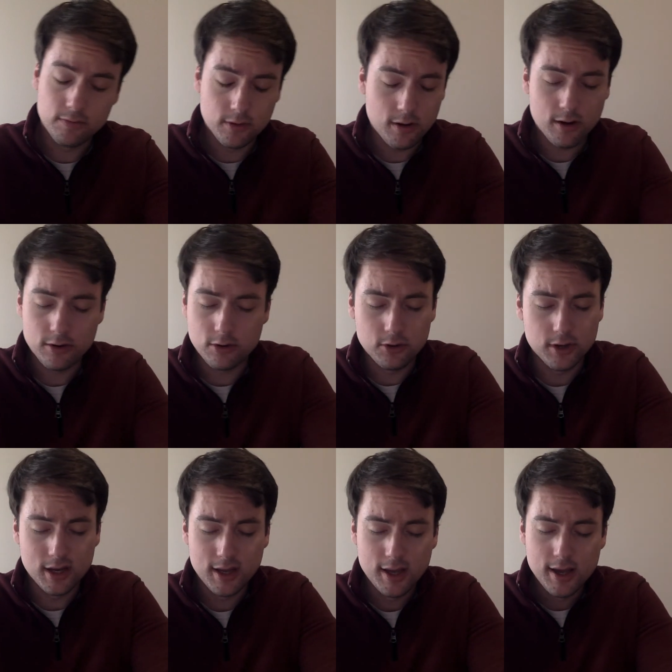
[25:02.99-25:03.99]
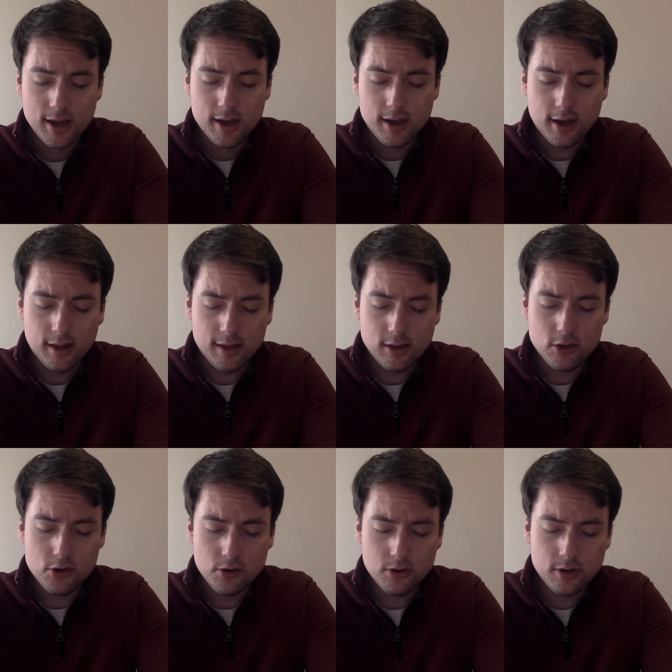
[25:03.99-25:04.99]
for our good, that
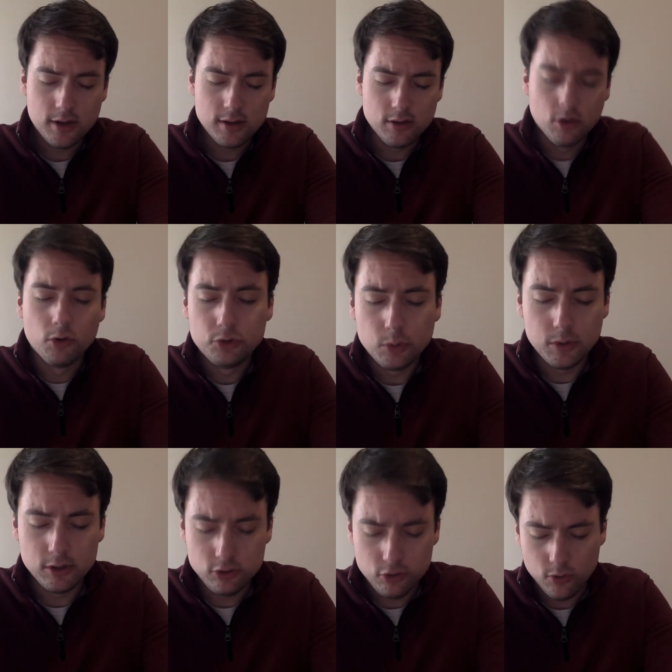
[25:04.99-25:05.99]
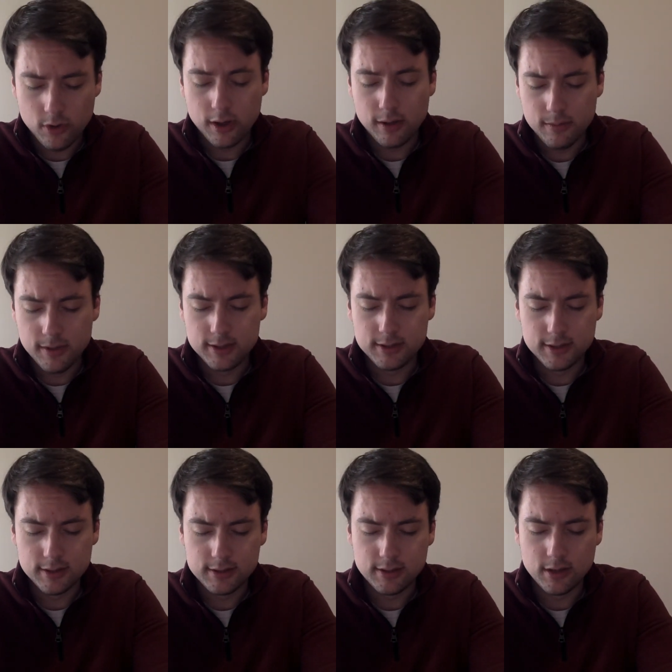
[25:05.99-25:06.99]
you're in the ultimate joy
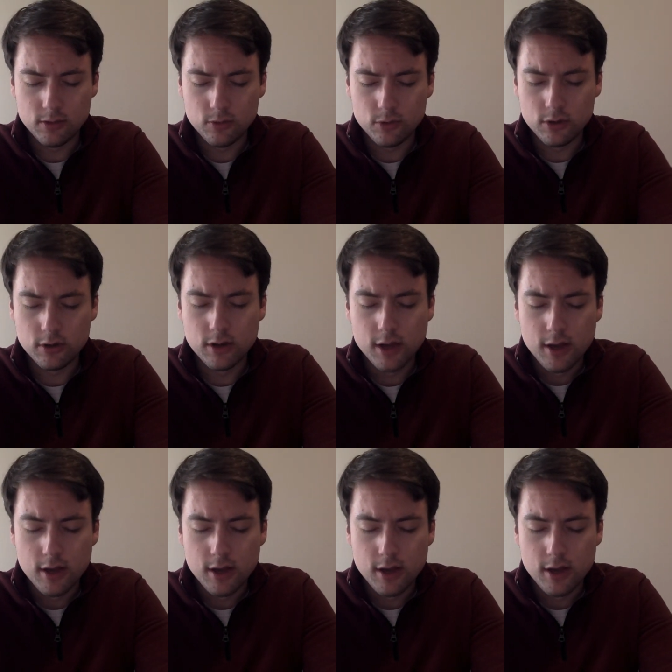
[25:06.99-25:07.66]
business, and we're